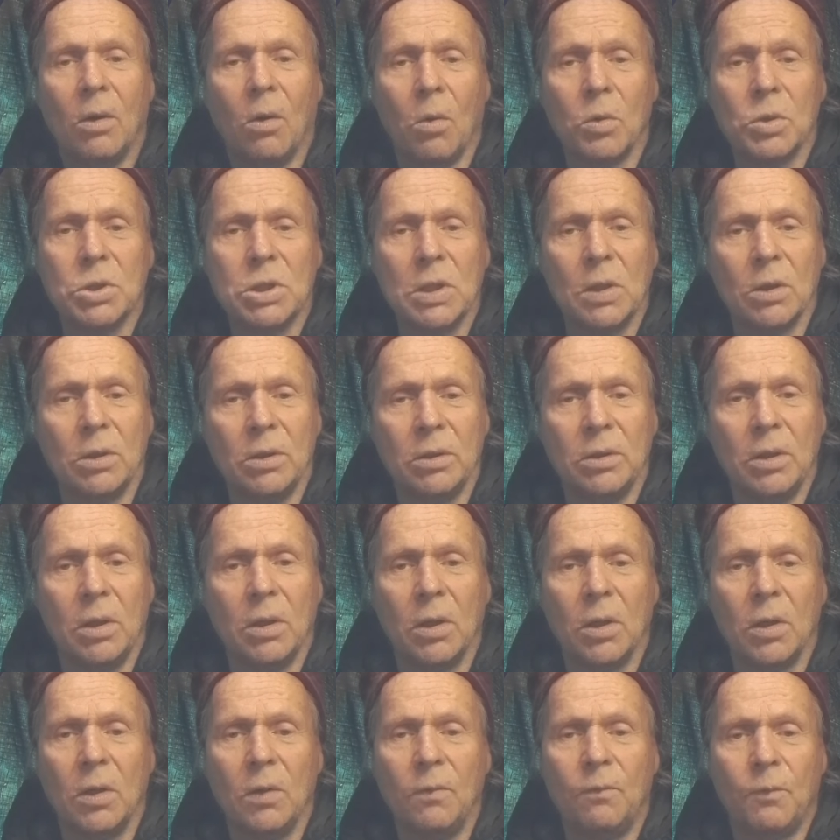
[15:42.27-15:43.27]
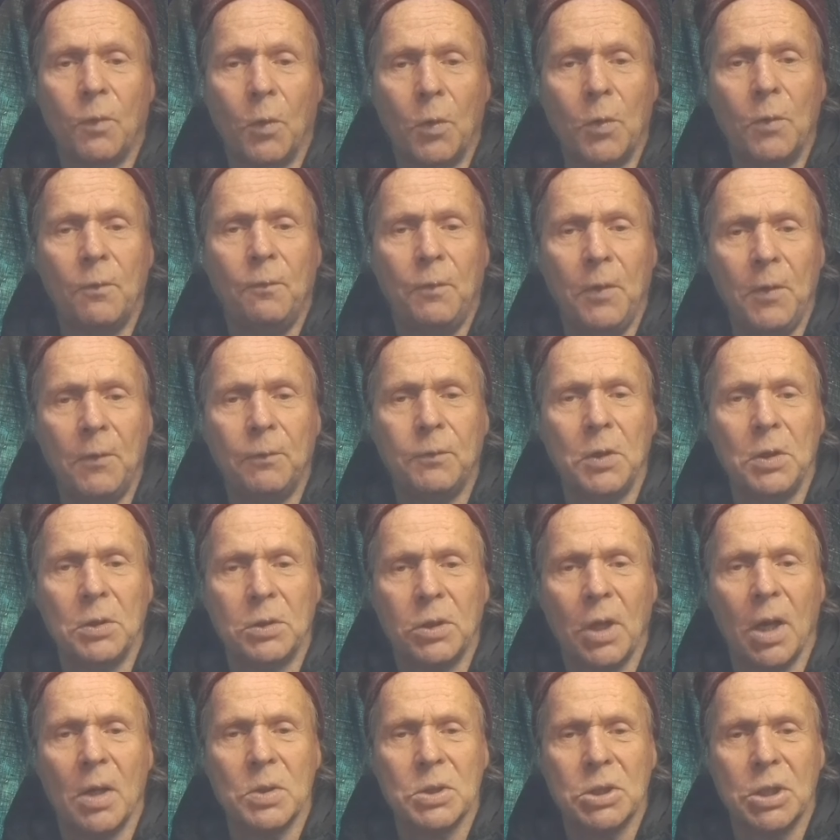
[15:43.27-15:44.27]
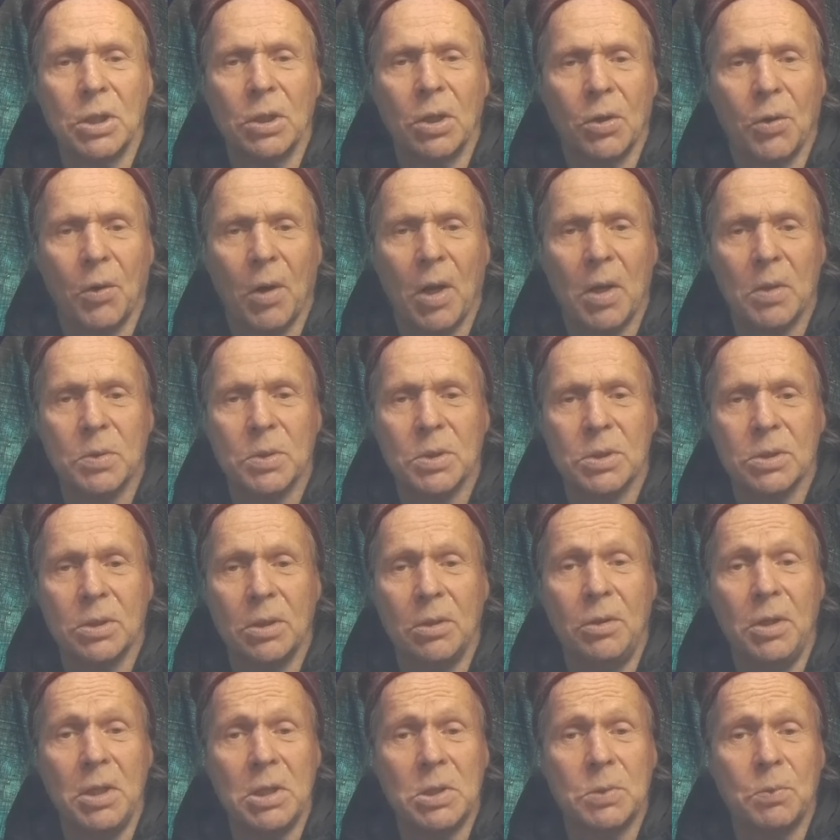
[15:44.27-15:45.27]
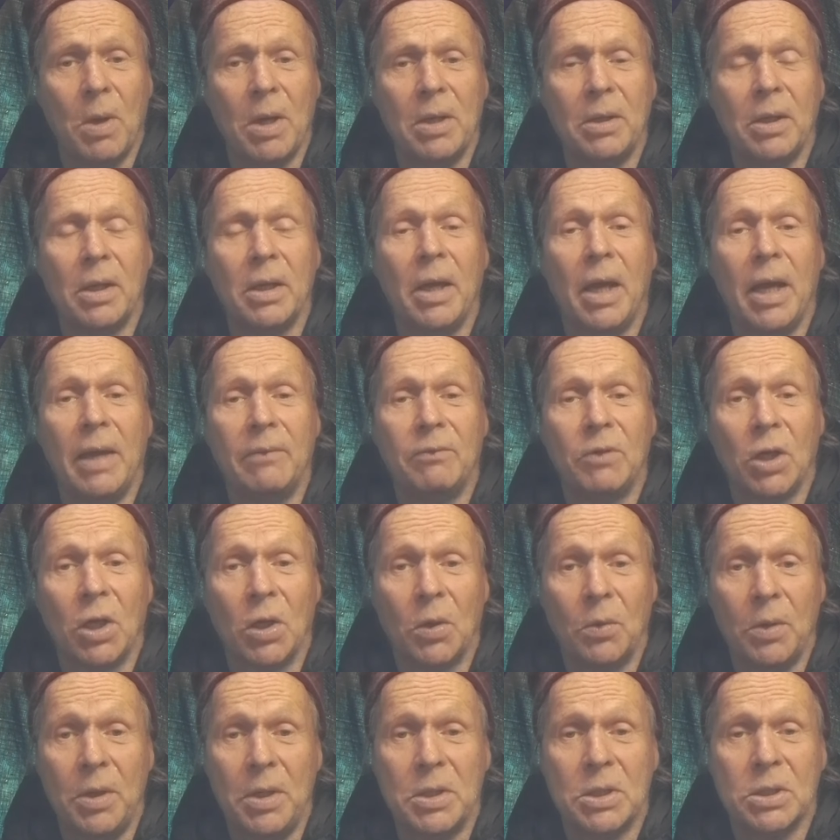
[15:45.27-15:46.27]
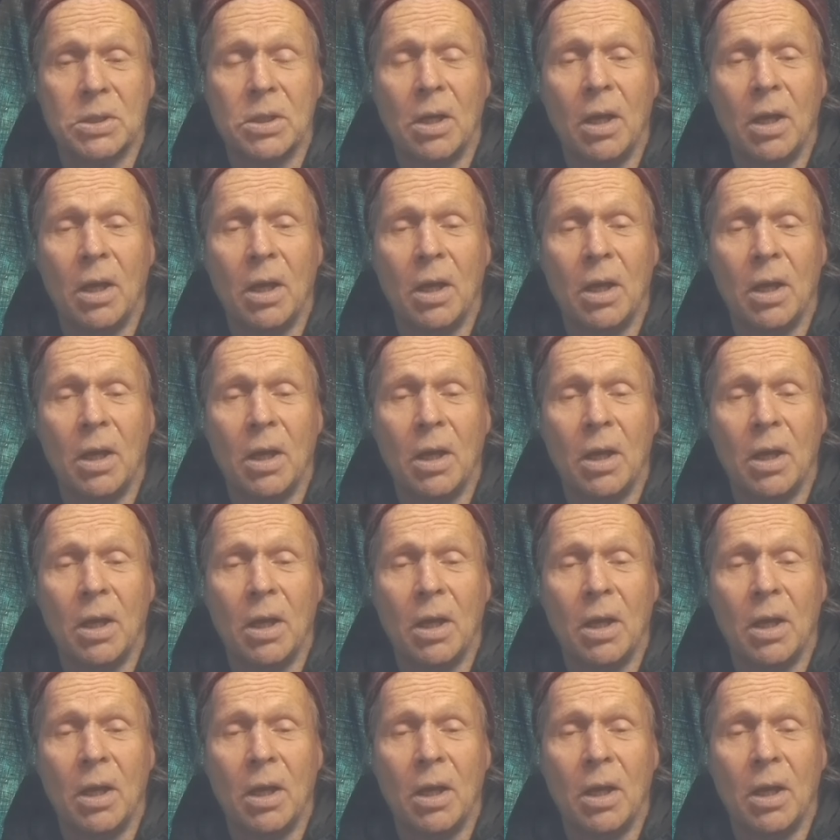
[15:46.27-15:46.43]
also for 15,000 crowns. And this one I have now